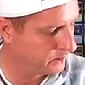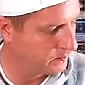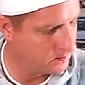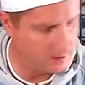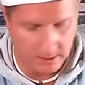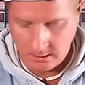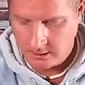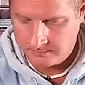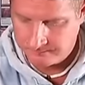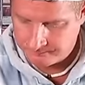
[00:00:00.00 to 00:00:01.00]

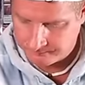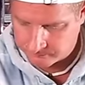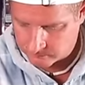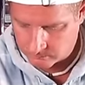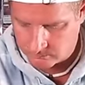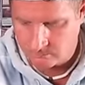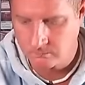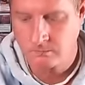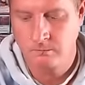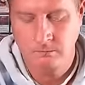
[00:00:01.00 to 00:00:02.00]

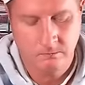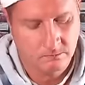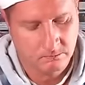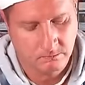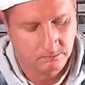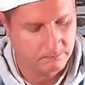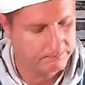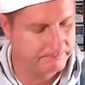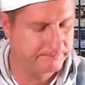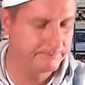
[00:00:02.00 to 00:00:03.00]

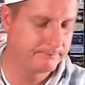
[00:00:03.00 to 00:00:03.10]
[no speech]